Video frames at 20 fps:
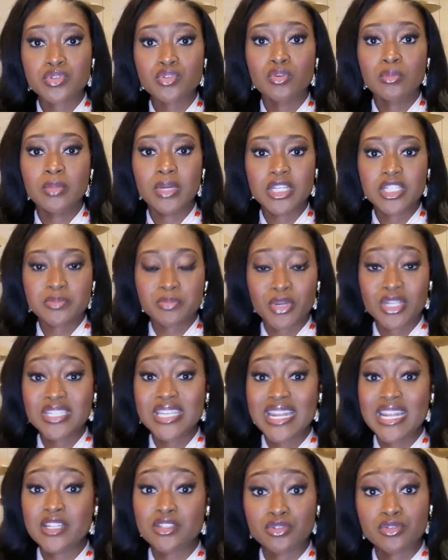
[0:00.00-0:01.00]
much
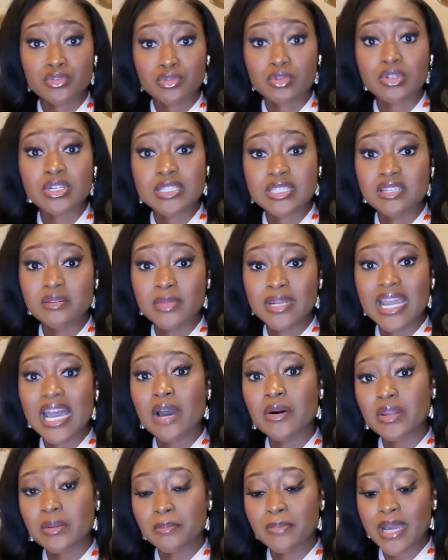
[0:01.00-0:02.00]
pertaining to tourism and
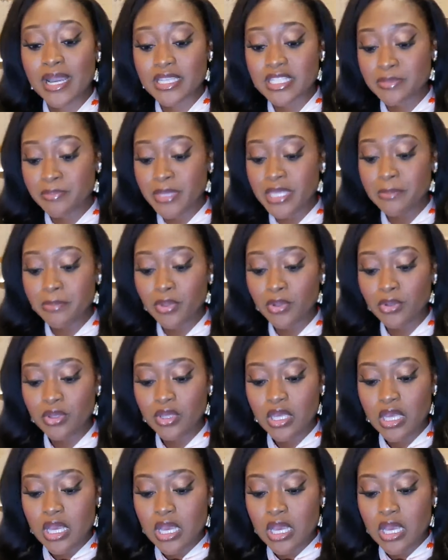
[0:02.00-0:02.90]
how it impacts people,